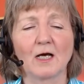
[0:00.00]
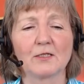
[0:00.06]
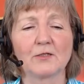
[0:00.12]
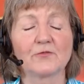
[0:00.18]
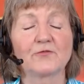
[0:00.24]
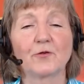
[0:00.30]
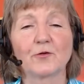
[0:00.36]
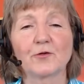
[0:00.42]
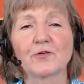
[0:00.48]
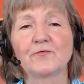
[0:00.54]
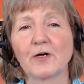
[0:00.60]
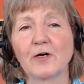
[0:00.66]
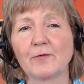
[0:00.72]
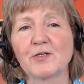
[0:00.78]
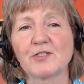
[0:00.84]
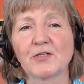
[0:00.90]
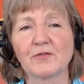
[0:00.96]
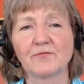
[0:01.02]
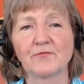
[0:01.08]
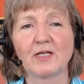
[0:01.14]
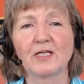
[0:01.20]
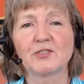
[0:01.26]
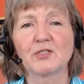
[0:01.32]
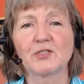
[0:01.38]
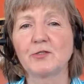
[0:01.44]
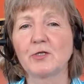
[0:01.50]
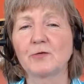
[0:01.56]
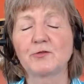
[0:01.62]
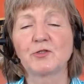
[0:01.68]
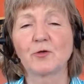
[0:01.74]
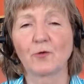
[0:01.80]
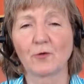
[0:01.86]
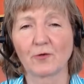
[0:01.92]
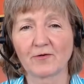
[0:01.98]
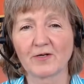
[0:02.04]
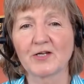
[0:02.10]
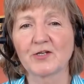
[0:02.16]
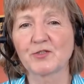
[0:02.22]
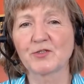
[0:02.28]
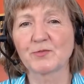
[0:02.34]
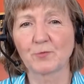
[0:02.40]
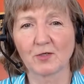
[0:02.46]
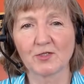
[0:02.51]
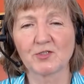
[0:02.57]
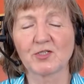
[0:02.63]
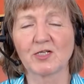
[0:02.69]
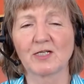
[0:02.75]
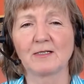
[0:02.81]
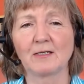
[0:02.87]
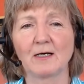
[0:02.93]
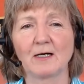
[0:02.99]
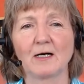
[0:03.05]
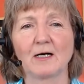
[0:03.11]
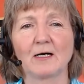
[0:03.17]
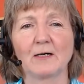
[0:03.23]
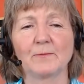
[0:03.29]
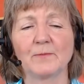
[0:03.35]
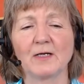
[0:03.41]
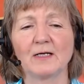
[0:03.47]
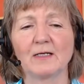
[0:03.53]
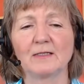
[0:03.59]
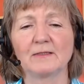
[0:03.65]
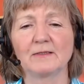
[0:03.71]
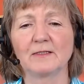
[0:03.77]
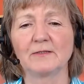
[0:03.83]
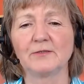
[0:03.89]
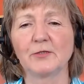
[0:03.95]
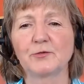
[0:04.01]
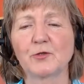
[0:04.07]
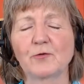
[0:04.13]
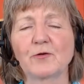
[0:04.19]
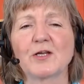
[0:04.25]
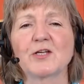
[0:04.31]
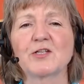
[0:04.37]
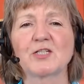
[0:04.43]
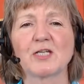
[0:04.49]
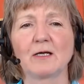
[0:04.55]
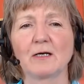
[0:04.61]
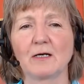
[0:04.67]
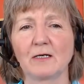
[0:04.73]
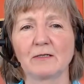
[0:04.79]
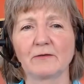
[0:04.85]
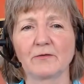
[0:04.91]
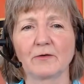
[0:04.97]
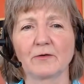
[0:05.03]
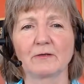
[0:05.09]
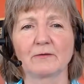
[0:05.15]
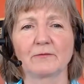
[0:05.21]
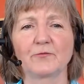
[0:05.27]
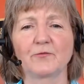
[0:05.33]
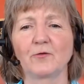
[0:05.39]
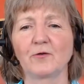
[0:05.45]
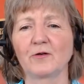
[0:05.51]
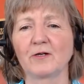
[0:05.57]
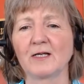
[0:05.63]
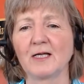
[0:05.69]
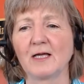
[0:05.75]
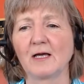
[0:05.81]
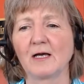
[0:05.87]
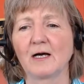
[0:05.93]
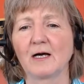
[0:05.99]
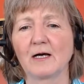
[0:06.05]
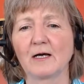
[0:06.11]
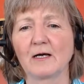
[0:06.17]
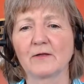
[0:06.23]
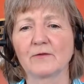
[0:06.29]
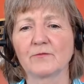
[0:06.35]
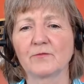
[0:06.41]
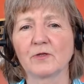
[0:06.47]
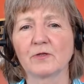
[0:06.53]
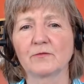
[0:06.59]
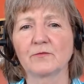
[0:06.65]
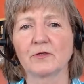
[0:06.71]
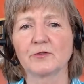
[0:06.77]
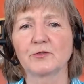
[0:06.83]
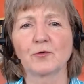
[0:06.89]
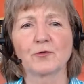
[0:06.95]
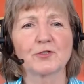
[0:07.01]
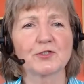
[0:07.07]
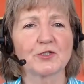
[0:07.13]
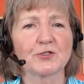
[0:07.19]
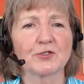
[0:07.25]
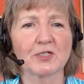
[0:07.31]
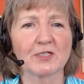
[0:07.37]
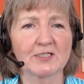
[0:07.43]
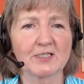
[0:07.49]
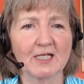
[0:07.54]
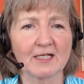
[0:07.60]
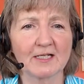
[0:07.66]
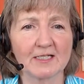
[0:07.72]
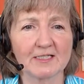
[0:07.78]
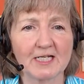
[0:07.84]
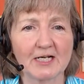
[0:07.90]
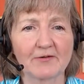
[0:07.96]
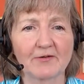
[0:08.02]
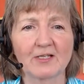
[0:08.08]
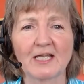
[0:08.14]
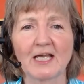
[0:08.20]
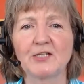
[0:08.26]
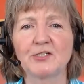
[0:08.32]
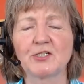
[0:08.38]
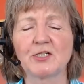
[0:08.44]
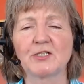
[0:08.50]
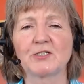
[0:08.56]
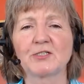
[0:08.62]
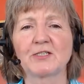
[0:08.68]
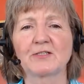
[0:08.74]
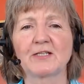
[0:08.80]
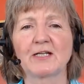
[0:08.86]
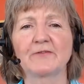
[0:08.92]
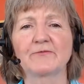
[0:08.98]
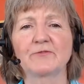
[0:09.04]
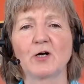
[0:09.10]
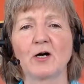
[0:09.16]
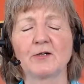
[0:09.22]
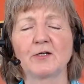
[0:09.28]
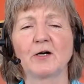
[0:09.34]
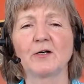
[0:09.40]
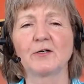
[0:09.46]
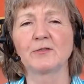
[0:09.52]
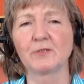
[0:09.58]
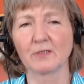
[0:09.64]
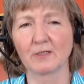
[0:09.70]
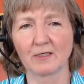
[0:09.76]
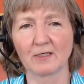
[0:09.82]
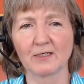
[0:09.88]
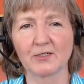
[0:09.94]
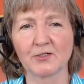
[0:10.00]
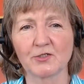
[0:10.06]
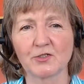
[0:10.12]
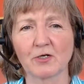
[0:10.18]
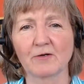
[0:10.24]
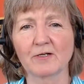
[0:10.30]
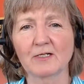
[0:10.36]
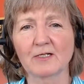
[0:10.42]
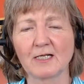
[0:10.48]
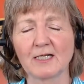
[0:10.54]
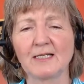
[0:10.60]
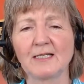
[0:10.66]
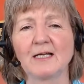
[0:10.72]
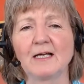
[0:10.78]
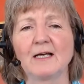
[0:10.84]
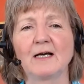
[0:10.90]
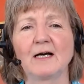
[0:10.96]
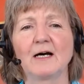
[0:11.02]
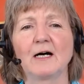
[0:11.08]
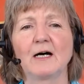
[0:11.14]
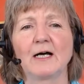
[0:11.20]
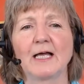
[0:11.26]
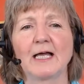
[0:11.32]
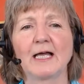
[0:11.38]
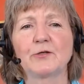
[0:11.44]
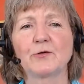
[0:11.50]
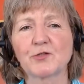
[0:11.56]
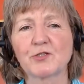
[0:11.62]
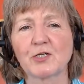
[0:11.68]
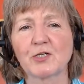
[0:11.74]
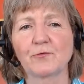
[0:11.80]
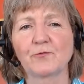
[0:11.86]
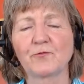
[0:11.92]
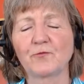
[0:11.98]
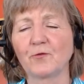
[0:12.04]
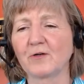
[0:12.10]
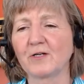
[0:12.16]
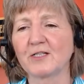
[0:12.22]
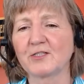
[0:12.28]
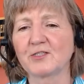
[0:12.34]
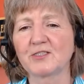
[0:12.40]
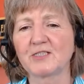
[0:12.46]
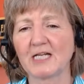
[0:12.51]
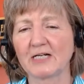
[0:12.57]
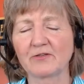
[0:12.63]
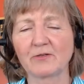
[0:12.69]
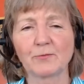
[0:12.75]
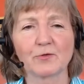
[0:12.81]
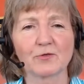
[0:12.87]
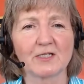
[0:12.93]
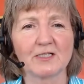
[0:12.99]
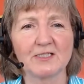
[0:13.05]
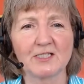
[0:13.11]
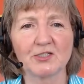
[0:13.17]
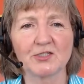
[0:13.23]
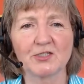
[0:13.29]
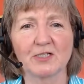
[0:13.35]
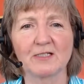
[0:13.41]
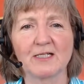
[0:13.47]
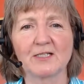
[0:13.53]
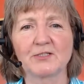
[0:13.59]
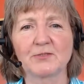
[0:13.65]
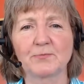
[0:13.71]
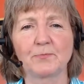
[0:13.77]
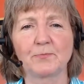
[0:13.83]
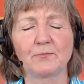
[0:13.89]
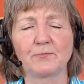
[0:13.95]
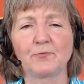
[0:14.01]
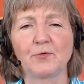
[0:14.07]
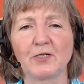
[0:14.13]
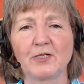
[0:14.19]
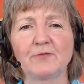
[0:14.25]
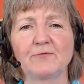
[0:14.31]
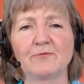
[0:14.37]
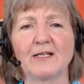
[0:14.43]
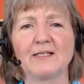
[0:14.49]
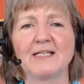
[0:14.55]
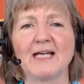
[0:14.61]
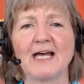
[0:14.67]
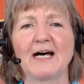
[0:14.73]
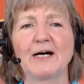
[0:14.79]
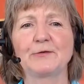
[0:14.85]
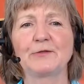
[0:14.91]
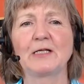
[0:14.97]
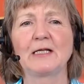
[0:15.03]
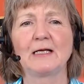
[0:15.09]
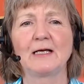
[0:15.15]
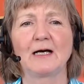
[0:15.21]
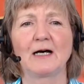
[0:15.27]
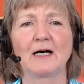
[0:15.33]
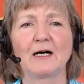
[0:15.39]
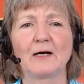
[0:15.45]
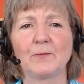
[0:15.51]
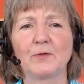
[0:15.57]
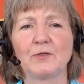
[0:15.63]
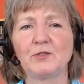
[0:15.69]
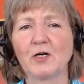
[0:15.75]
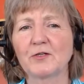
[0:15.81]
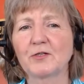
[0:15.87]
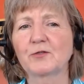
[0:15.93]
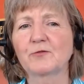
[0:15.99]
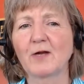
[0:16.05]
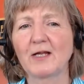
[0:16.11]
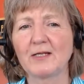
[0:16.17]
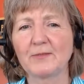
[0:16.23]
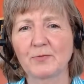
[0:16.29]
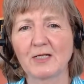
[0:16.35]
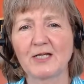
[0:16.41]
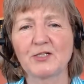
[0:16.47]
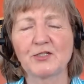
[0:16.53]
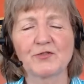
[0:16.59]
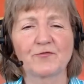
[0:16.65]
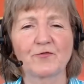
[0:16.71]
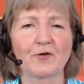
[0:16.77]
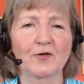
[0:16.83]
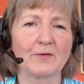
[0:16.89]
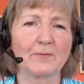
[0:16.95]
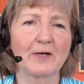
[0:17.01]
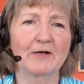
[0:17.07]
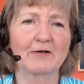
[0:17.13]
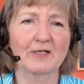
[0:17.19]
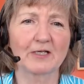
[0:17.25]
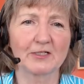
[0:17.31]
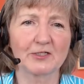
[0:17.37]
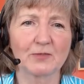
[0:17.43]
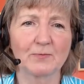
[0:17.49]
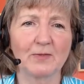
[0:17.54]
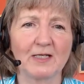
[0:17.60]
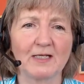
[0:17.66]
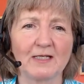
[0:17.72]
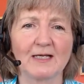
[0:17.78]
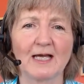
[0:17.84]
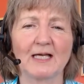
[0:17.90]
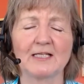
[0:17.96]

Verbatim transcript: Uh, Lefortovo is a is a notorious prison, um, uh, notorious uh, for uh, the the tortures and, and, interrogations that have gone on uh, historically, uh, and also for its terrible condition. It's pretty run down. Um, not a great place for an American to be.